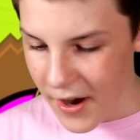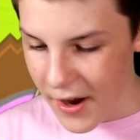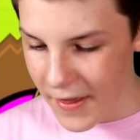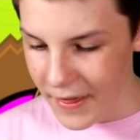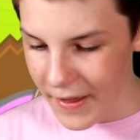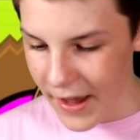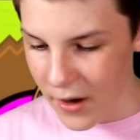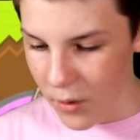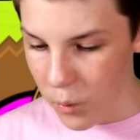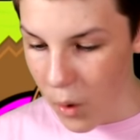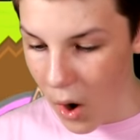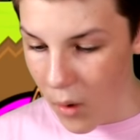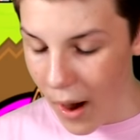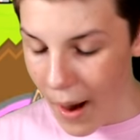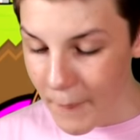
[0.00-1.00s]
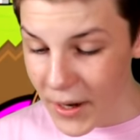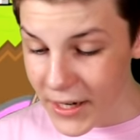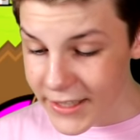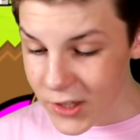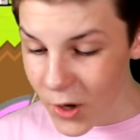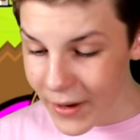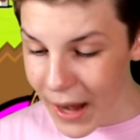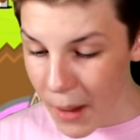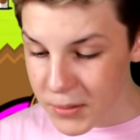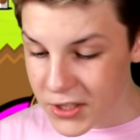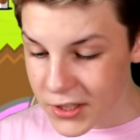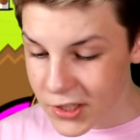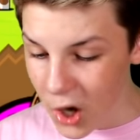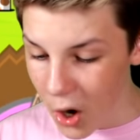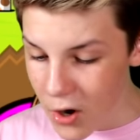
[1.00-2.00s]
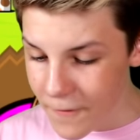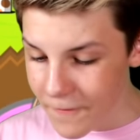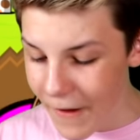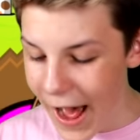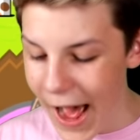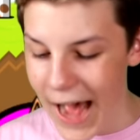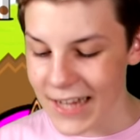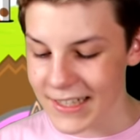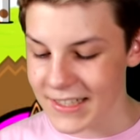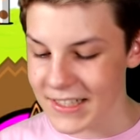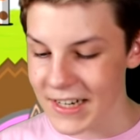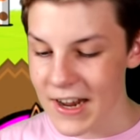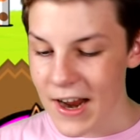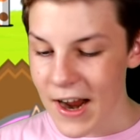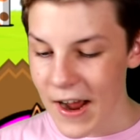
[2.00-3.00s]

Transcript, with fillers: And then, whoa, our money's going up so fast.